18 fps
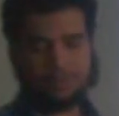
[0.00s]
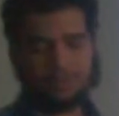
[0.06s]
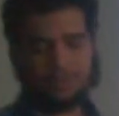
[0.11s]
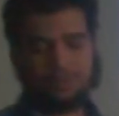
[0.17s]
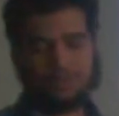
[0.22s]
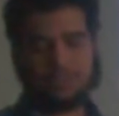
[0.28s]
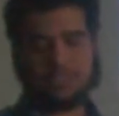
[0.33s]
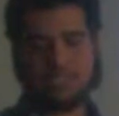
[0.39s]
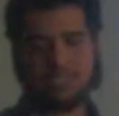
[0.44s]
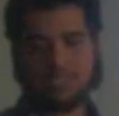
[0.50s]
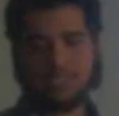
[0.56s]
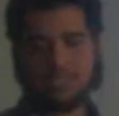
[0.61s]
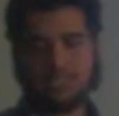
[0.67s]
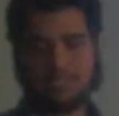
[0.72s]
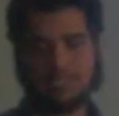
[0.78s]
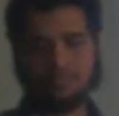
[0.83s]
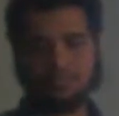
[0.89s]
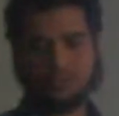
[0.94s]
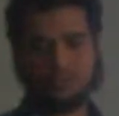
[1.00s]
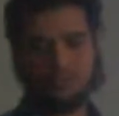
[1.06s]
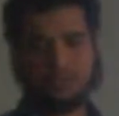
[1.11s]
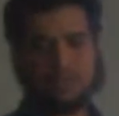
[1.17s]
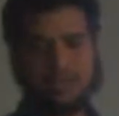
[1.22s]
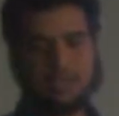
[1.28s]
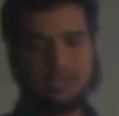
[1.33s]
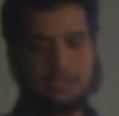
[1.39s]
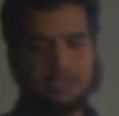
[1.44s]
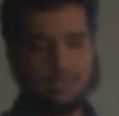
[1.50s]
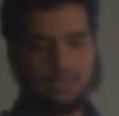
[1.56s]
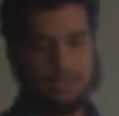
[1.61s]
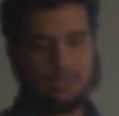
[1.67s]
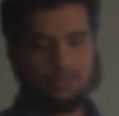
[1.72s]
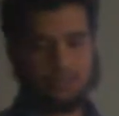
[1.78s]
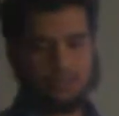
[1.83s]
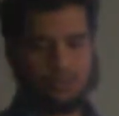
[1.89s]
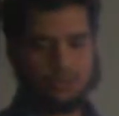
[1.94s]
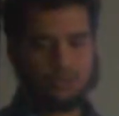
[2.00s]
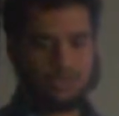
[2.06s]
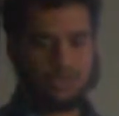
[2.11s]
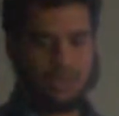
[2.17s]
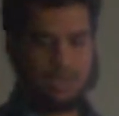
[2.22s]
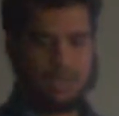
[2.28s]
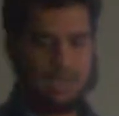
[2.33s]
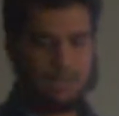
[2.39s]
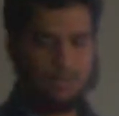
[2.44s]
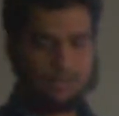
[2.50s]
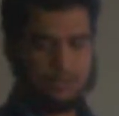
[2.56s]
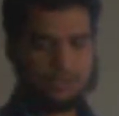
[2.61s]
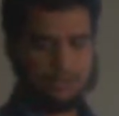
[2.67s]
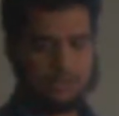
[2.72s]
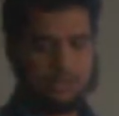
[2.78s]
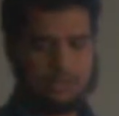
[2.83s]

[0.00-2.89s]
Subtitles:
What is the step to make water out of